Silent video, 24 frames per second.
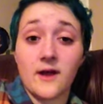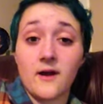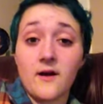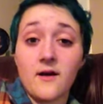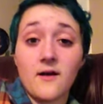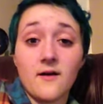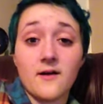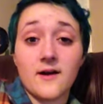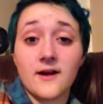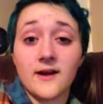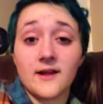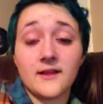
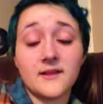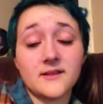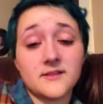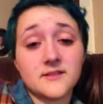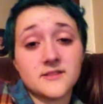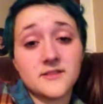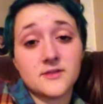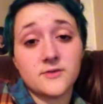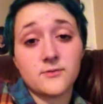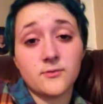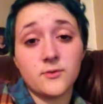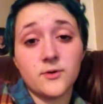Alright, let's
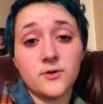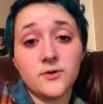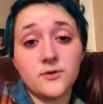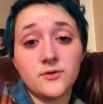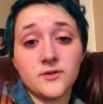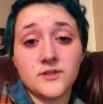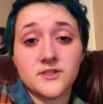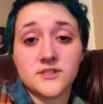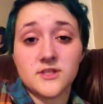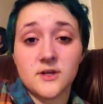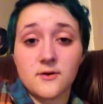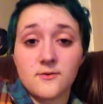
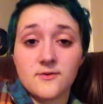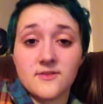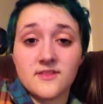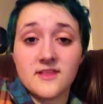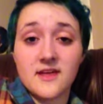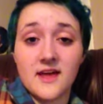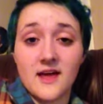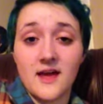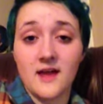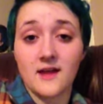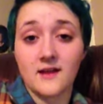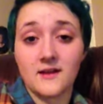go with
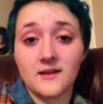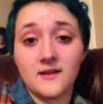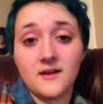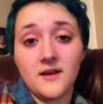that.